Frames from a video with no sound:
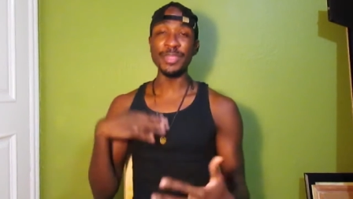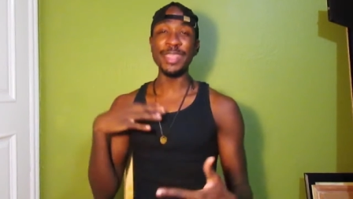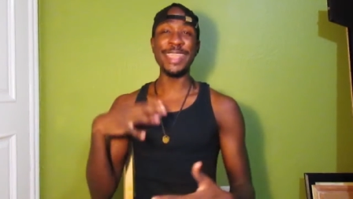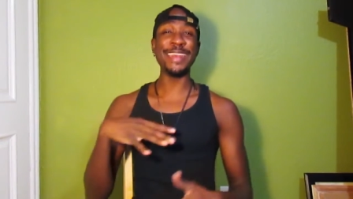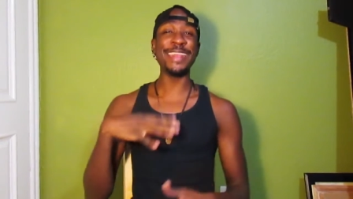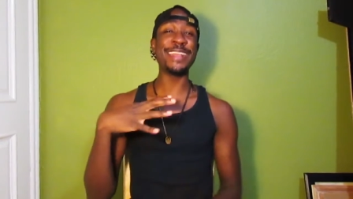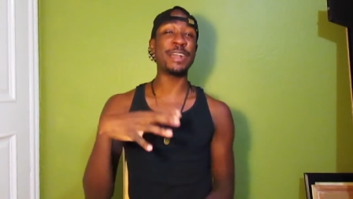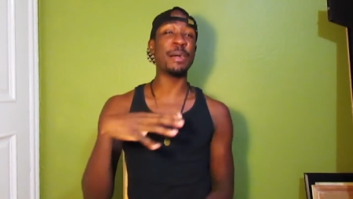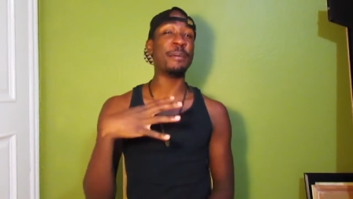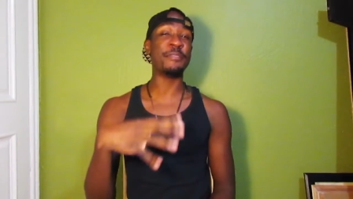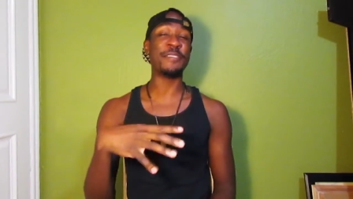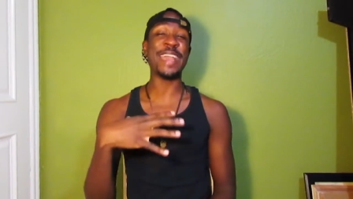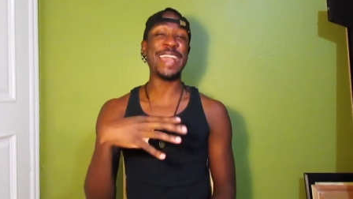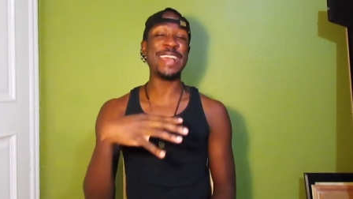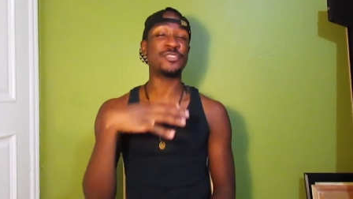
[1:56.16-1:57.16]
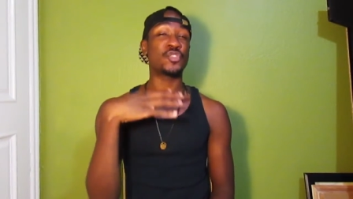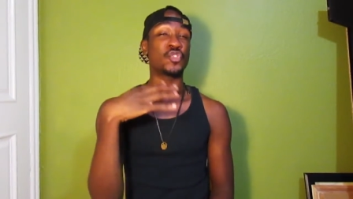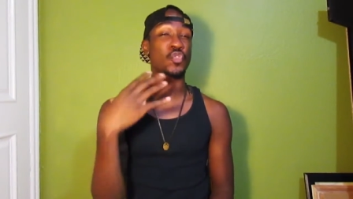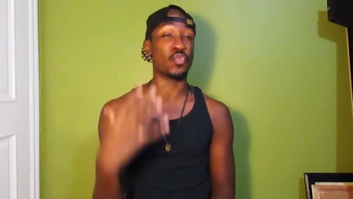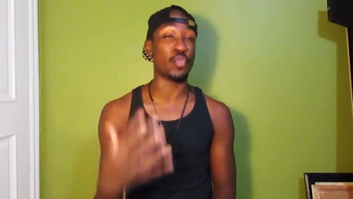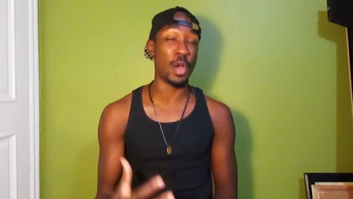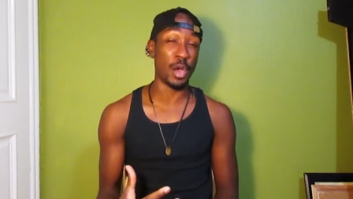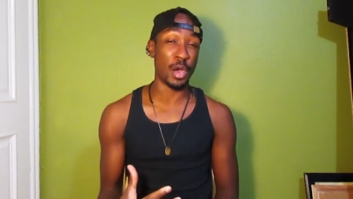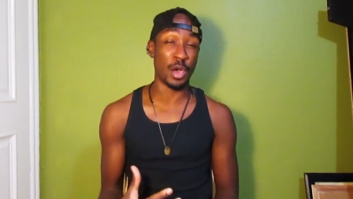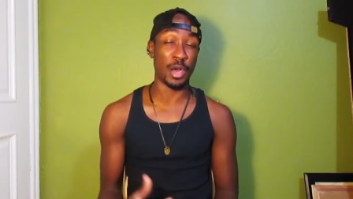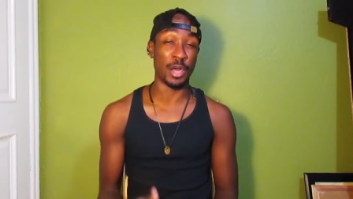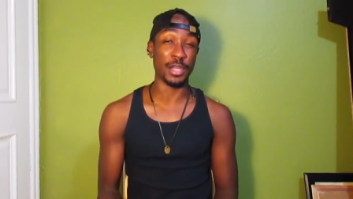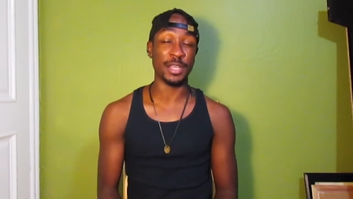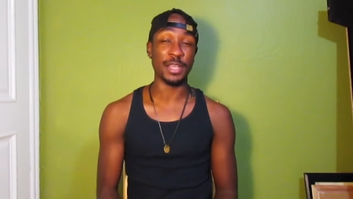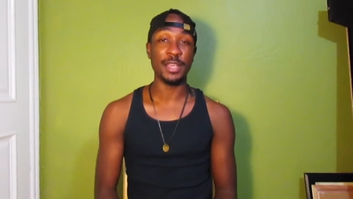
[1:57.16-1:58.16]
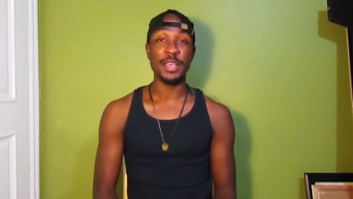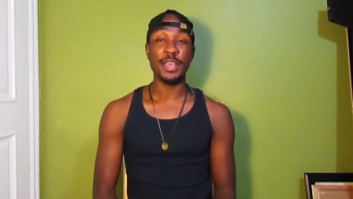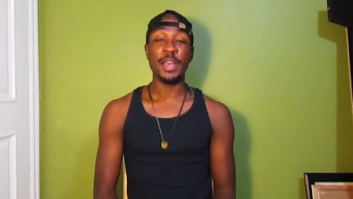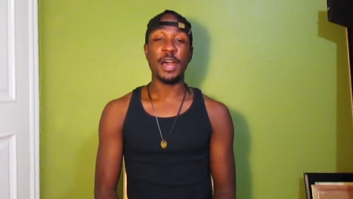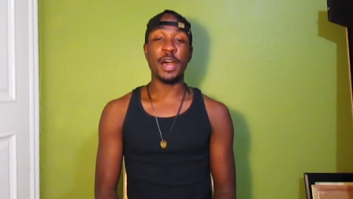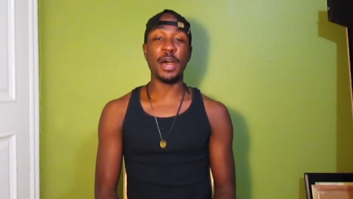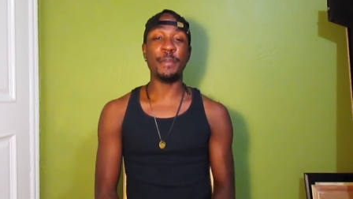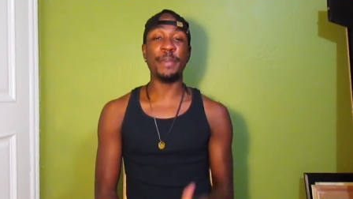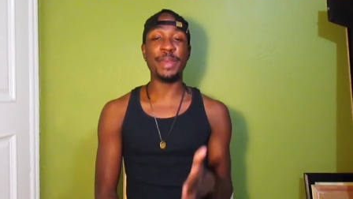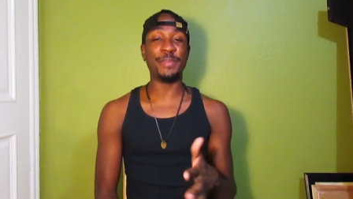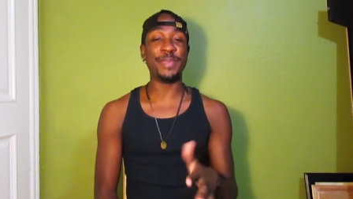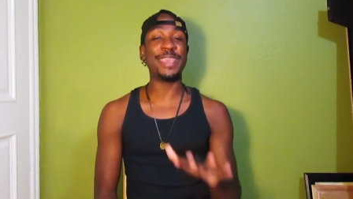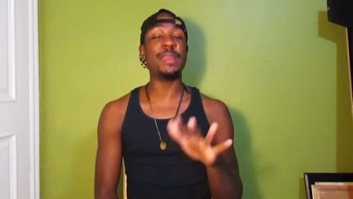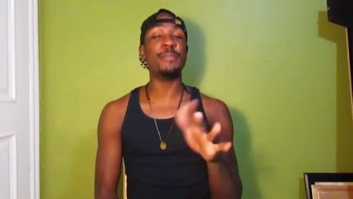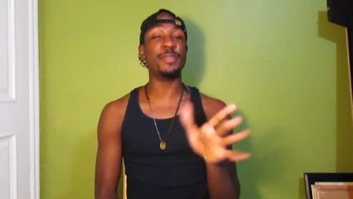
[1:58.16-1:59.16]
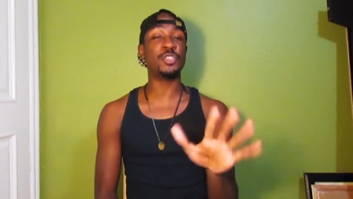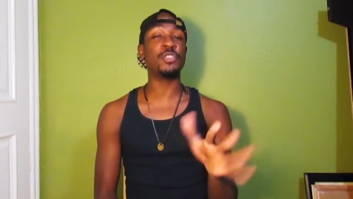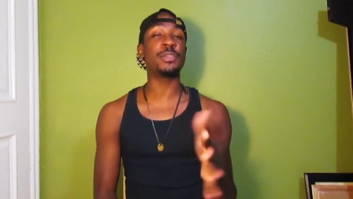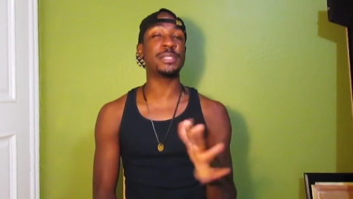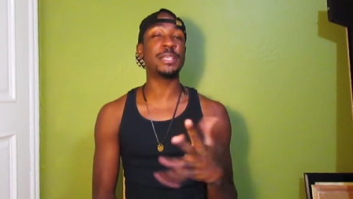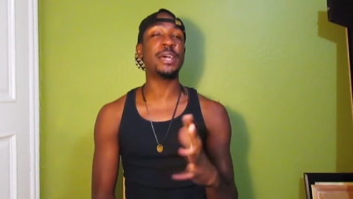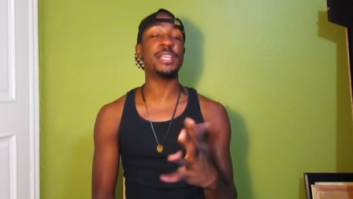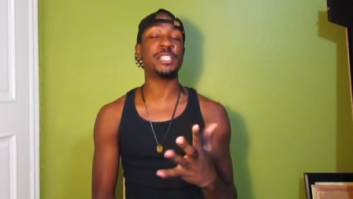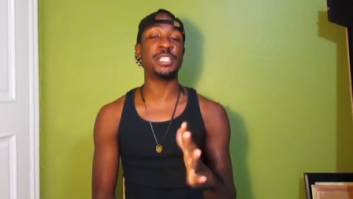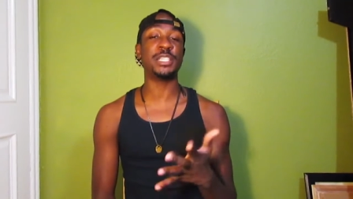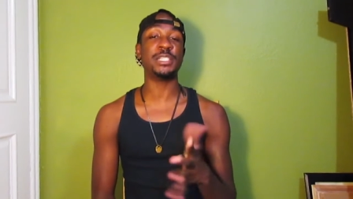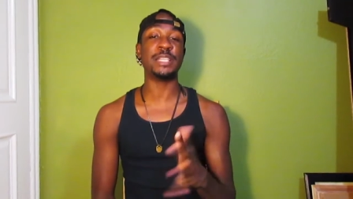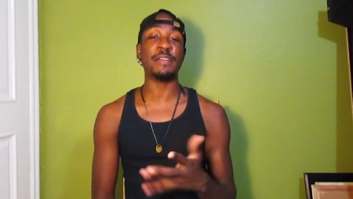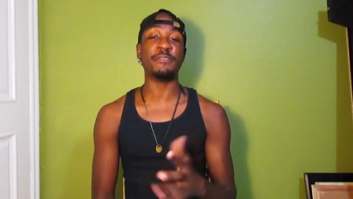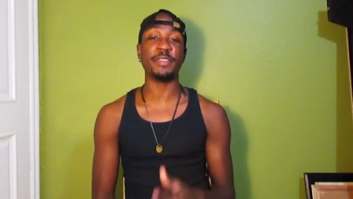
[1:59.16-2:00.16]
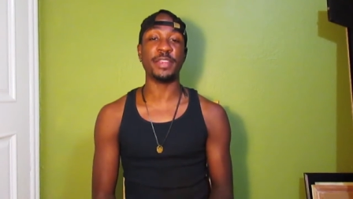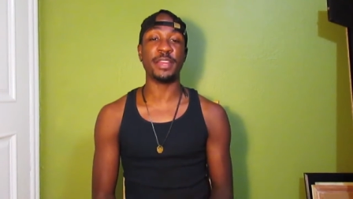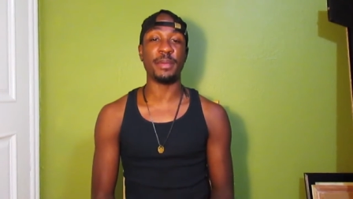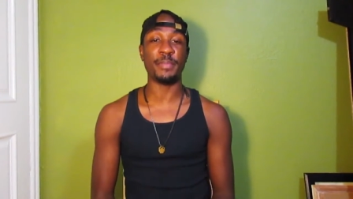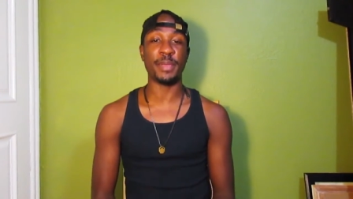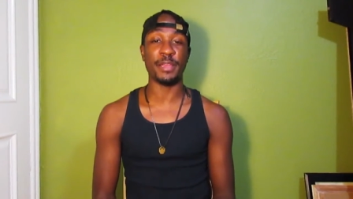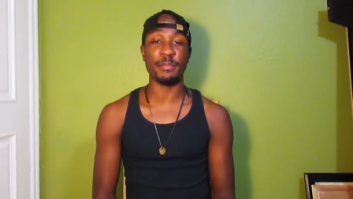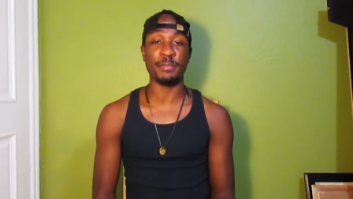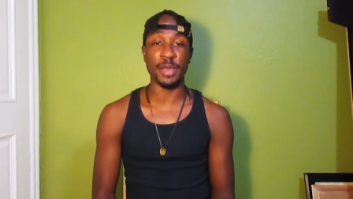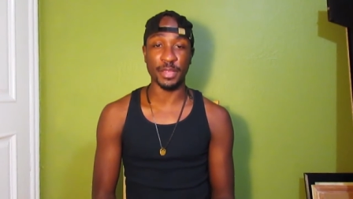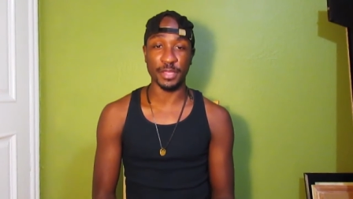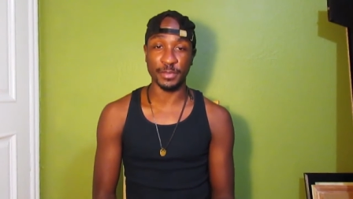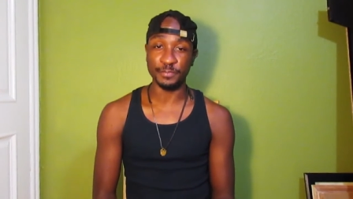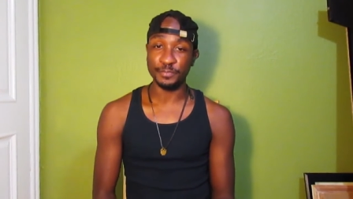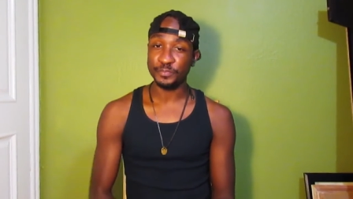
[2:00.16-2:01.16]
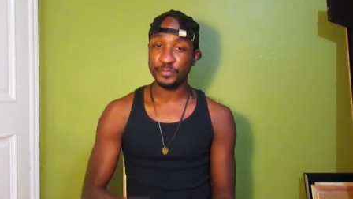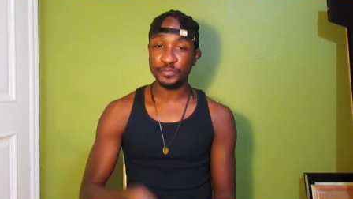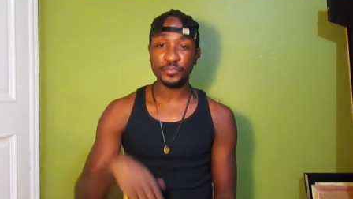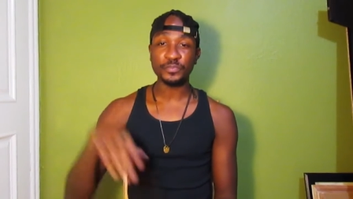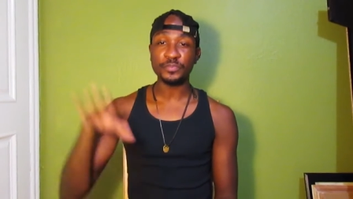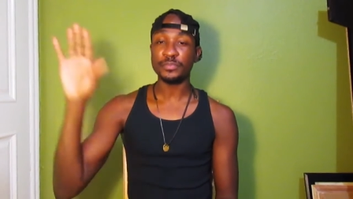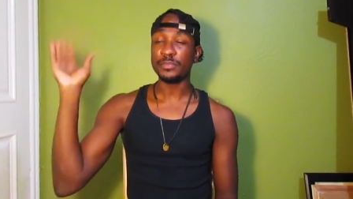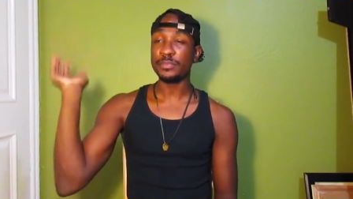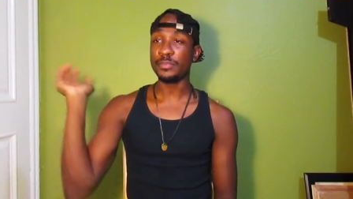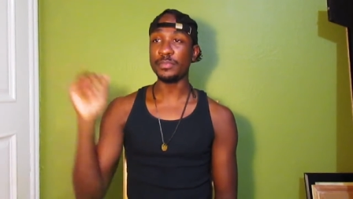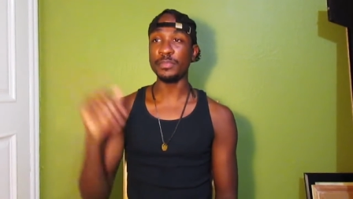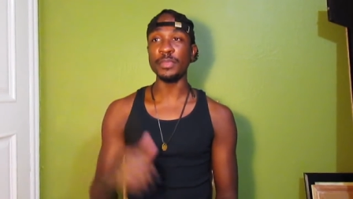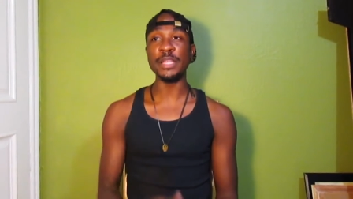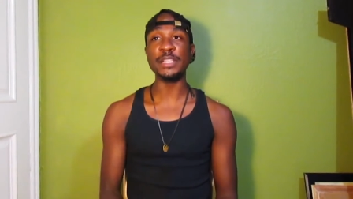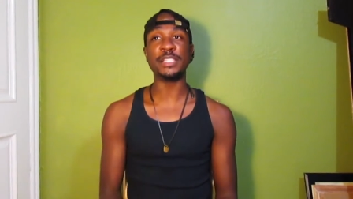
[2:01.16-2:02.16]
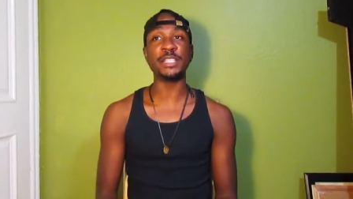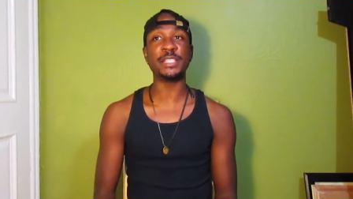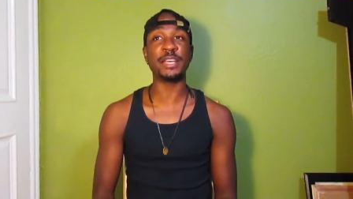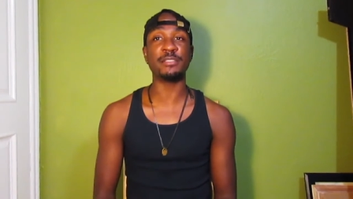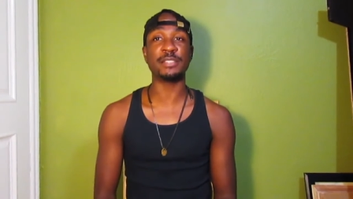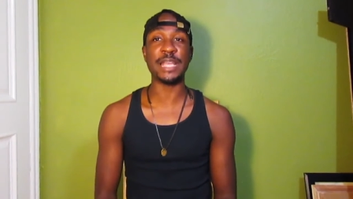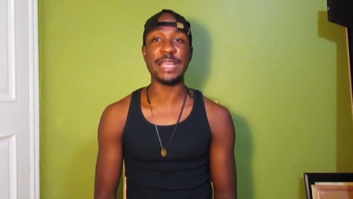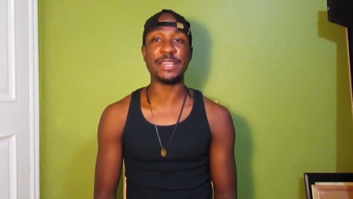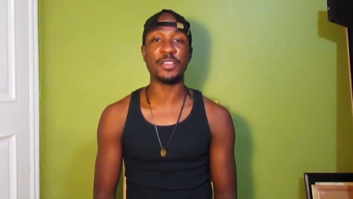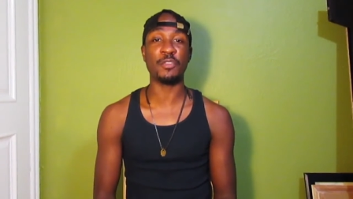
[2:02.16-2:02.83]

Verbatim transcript: it ain't come off as strong in the beginning, but you can tell that she's definitely an unbearing mother. She tells Jack to